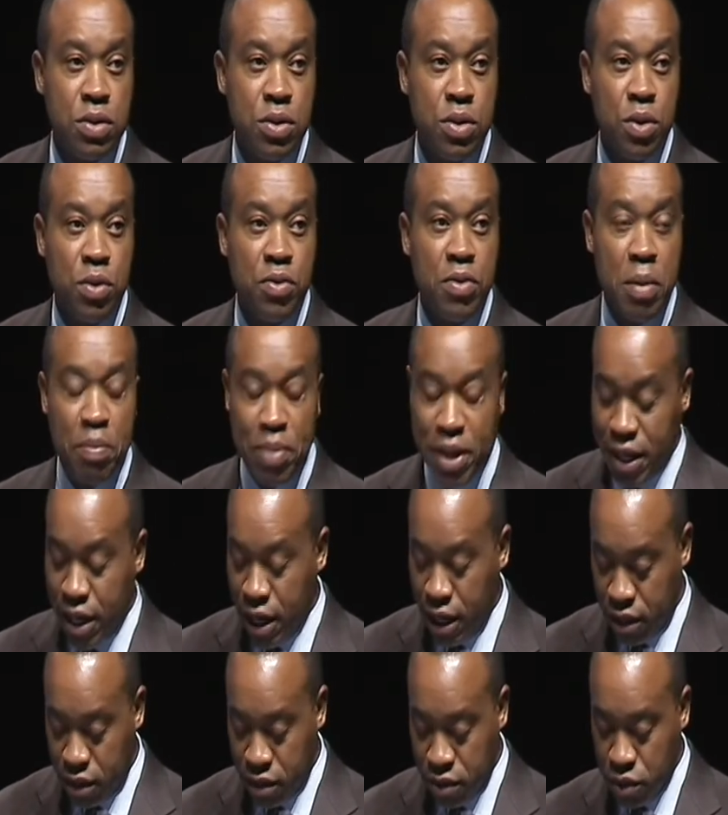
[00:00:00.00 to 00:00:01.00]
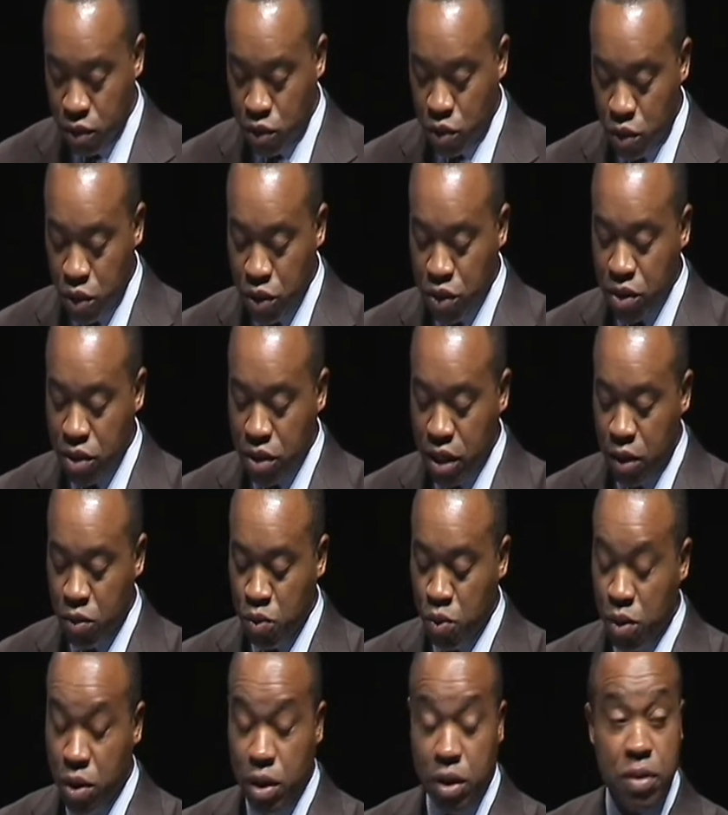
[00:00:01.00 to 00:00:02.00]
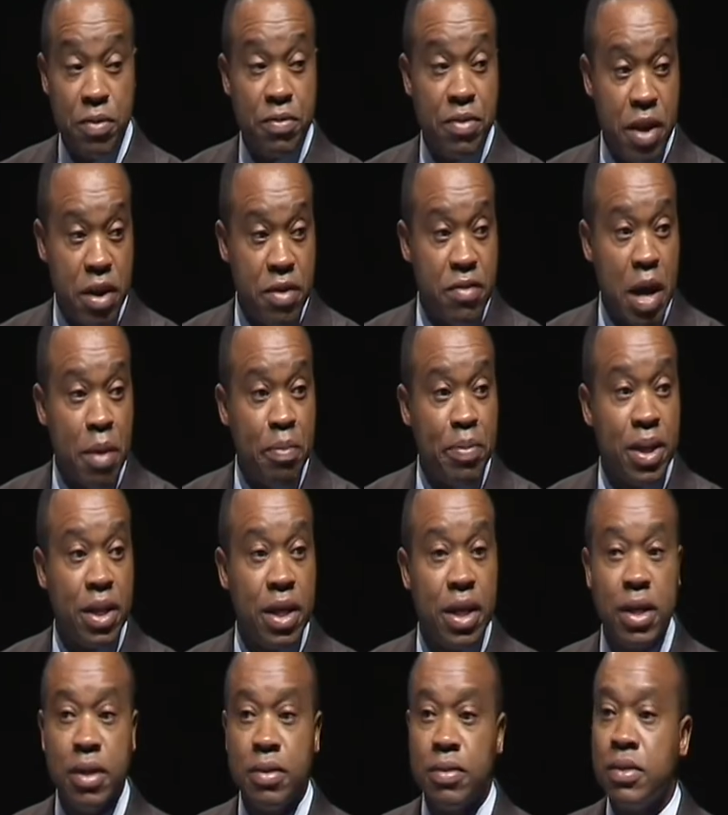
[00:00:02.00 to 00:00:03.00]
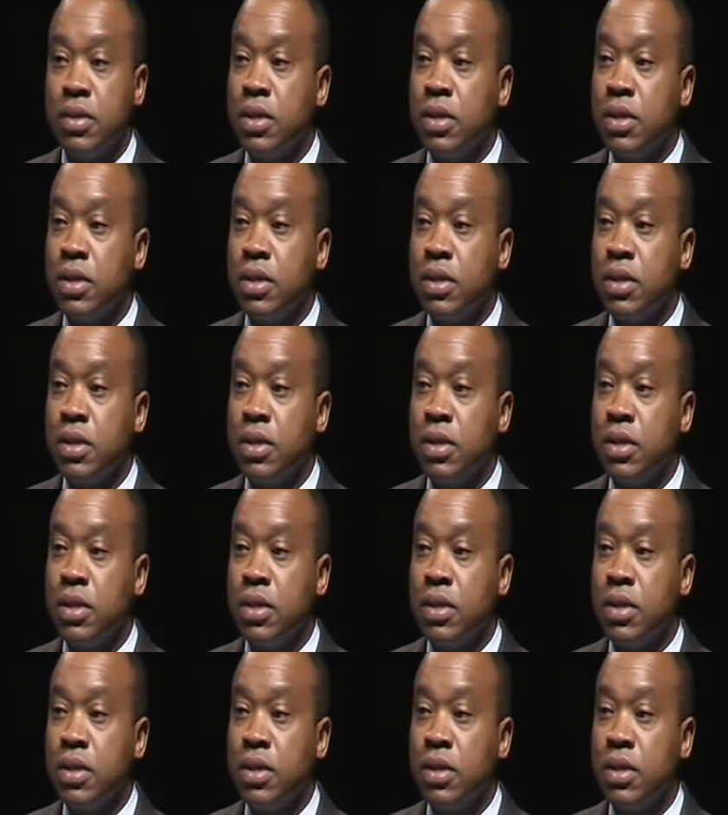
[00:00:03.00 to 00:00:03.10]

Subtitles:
replicate solutions that work very rapidly